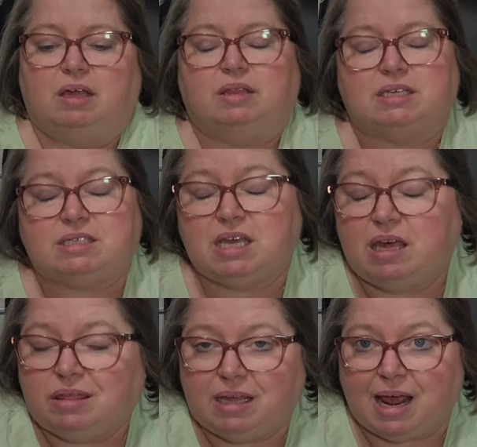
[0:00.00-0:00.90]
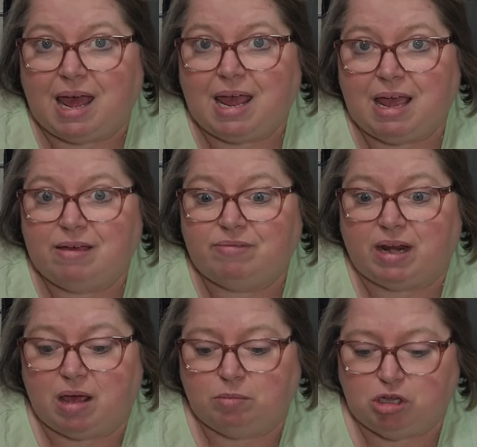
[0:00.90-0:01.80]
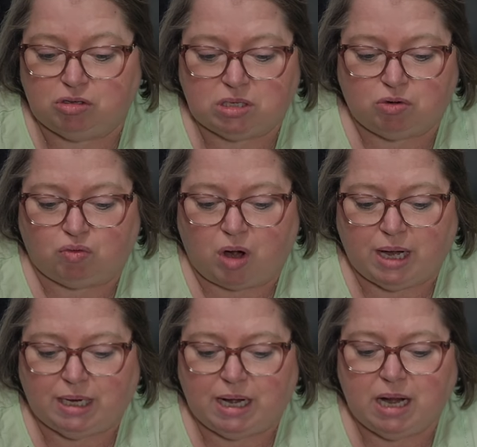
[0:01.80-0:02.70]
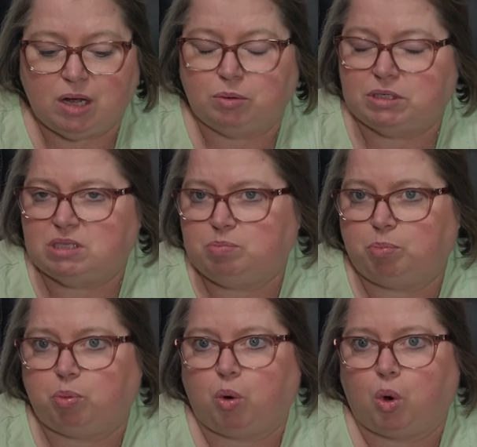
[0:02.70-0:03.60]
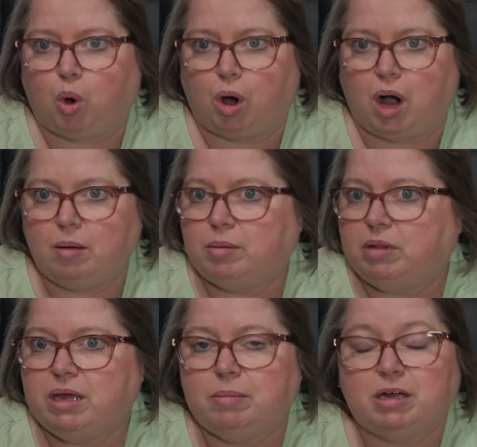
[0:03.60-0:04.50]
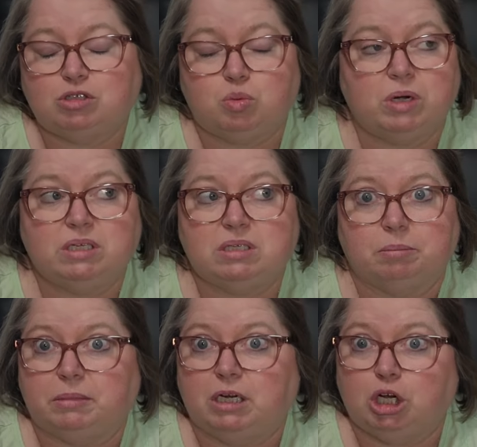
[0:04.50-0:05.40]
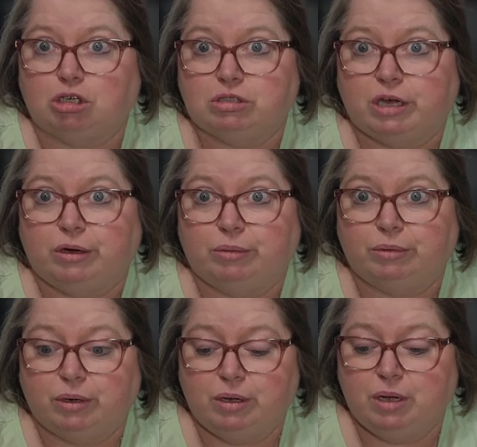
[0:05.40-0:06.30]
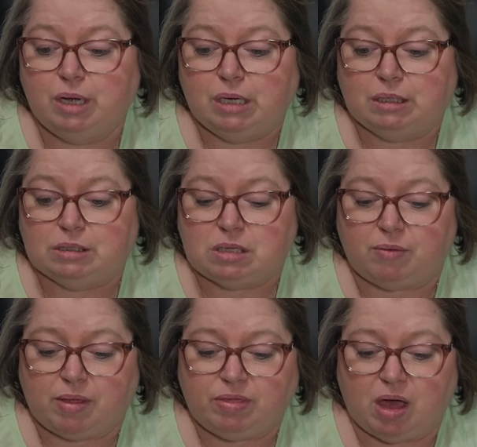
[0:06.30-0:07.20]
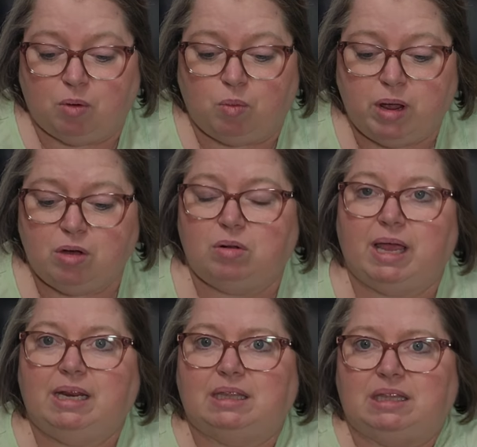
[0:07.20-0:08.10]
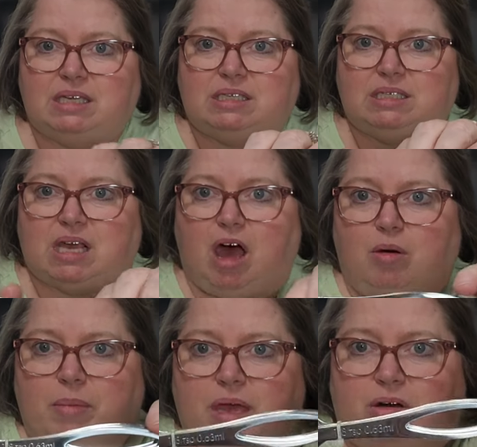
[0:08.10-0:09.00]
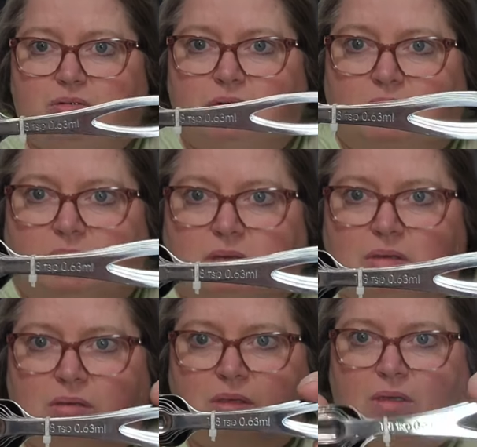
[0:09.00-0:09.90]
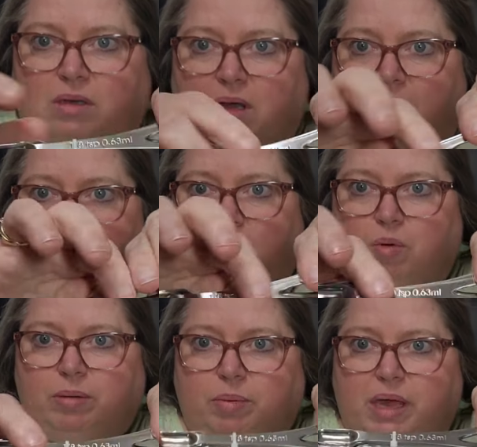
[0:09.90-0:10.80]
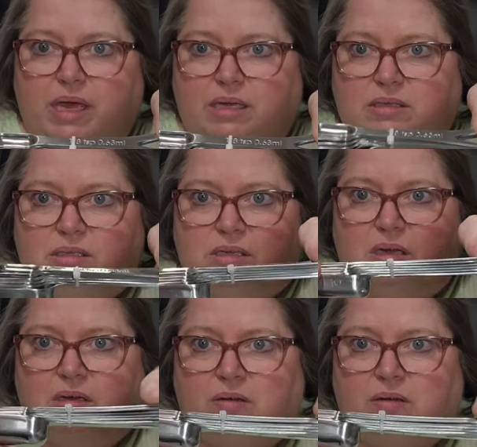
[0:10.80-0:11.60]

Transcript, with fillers: The set that I have that I'm using right now is probably about 20-something years old. So I thought, well, and this is all metal, all one piece,